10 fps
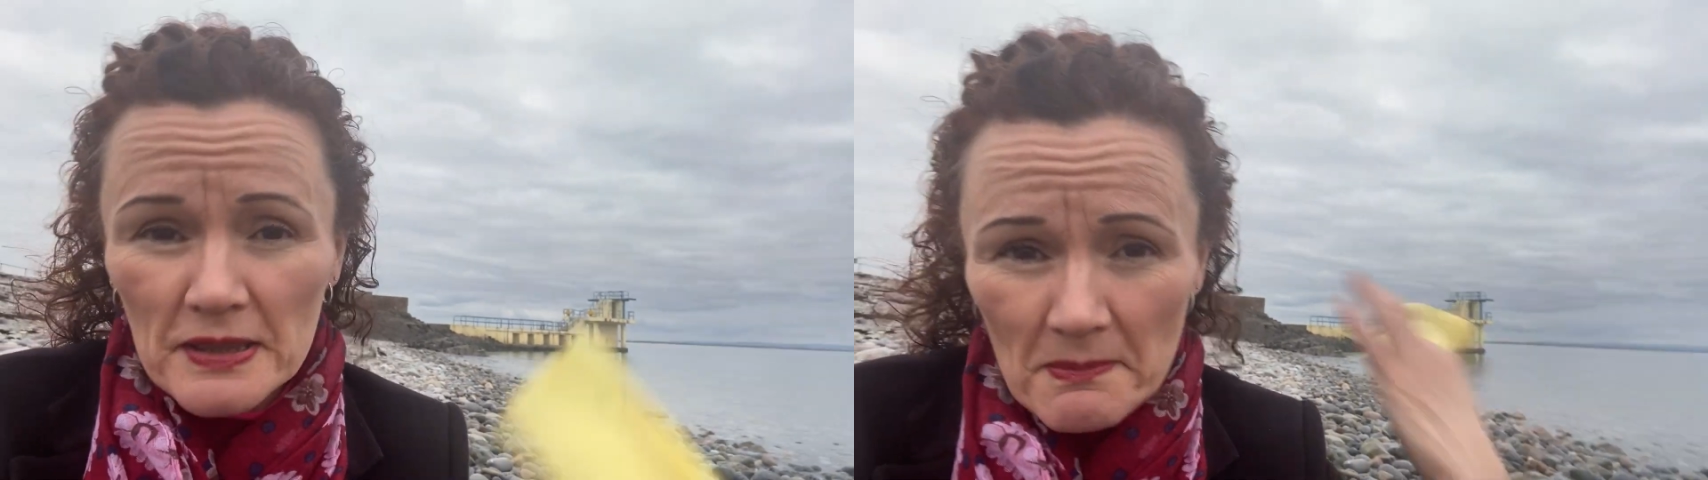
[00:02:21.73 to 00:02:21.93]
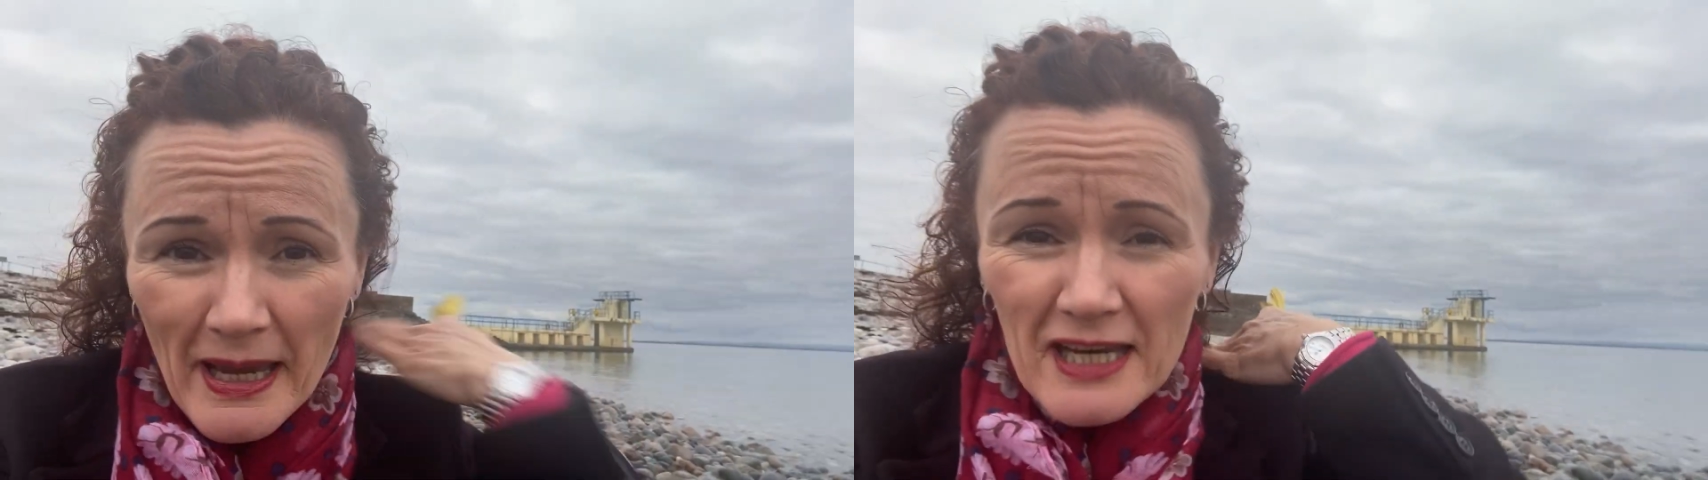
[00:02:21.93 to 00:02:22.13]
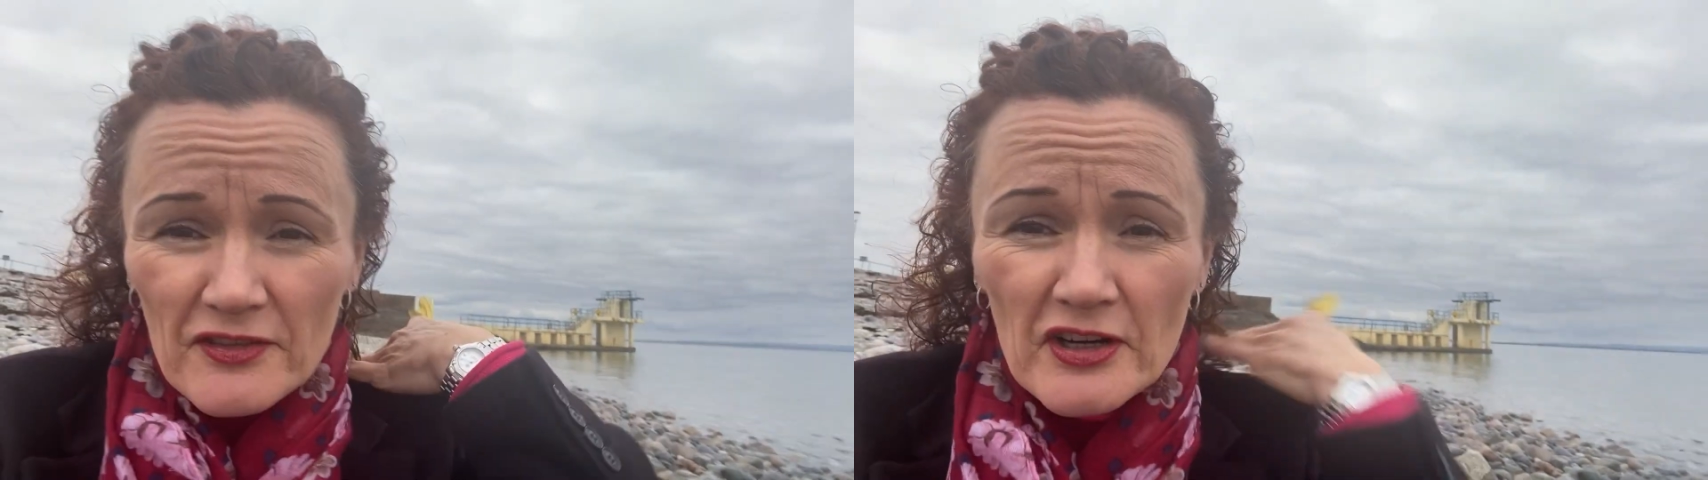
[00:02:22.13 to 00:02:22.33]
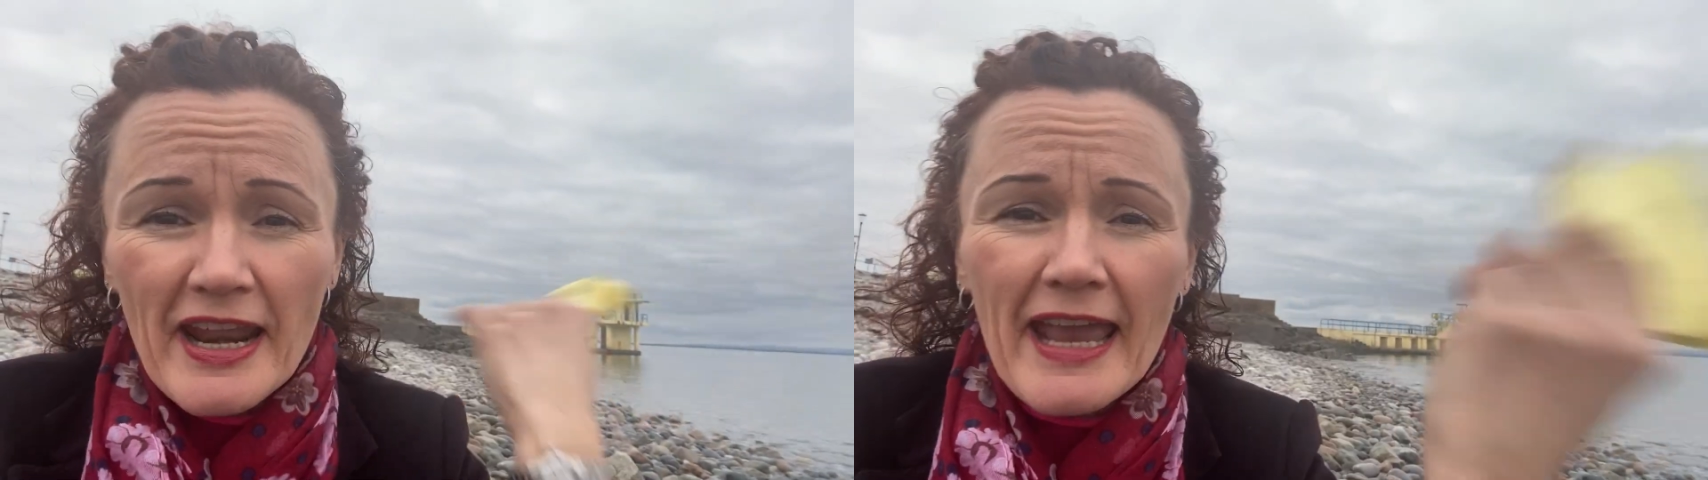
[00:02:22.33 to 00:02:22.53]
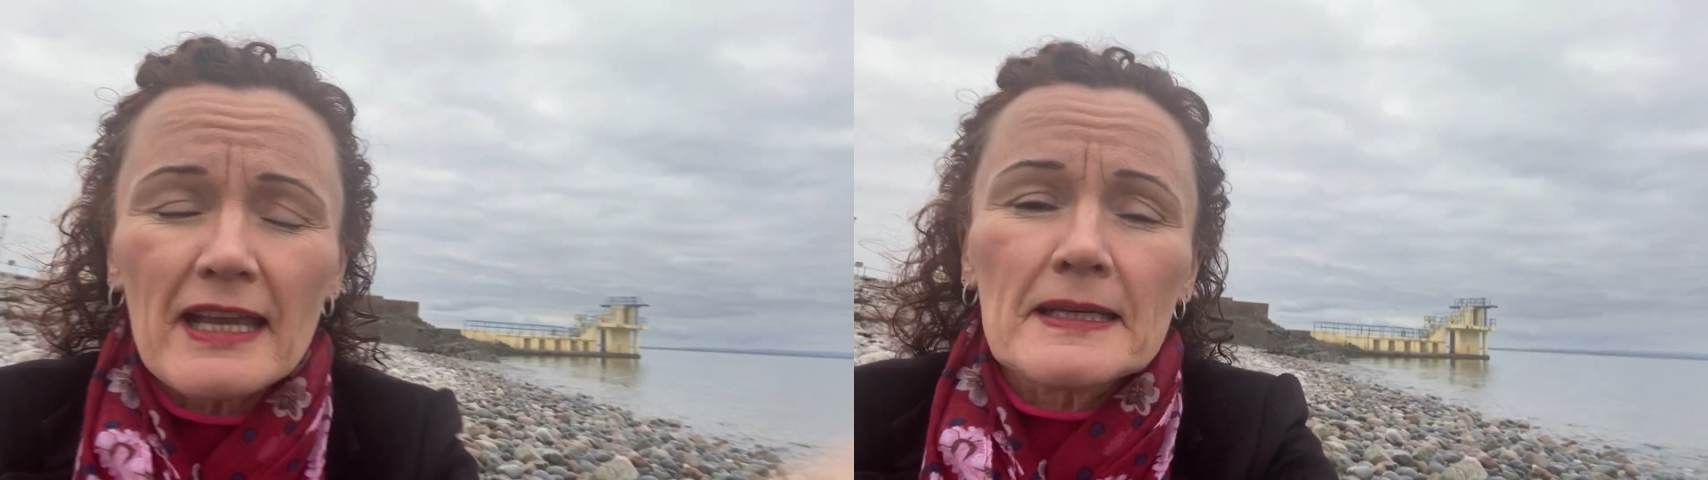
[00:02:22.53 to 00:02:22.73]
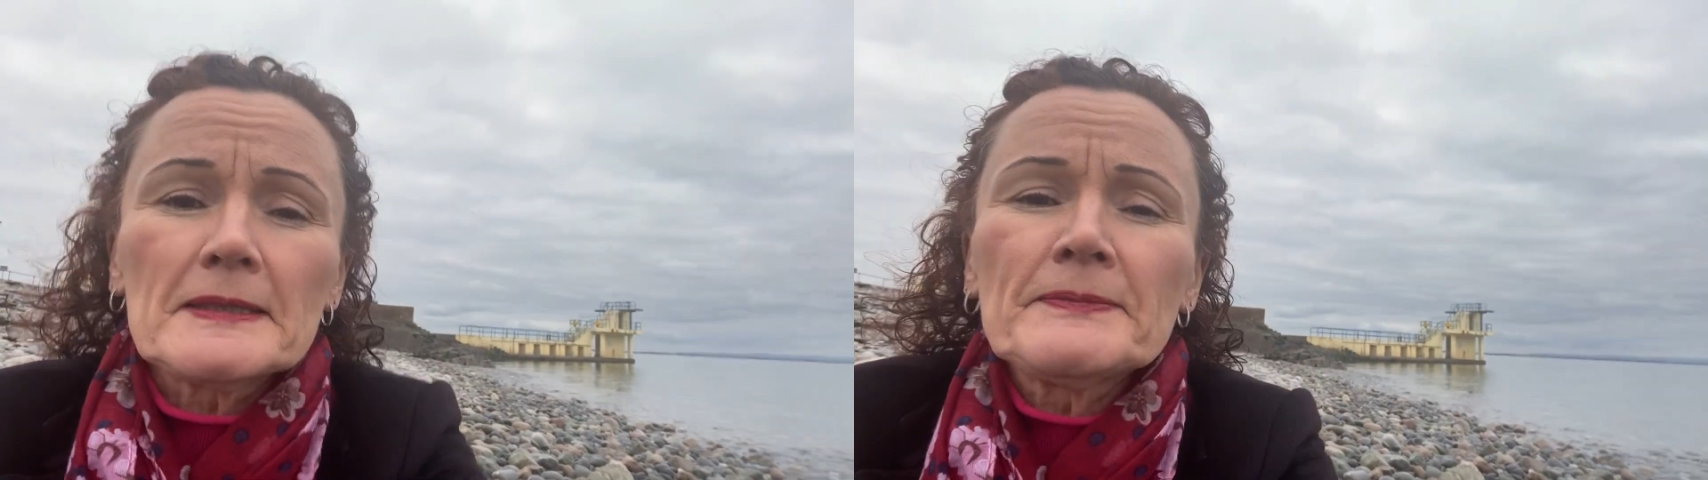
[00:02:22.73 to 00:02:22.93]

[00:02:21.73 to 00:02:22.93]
on the back of their neck,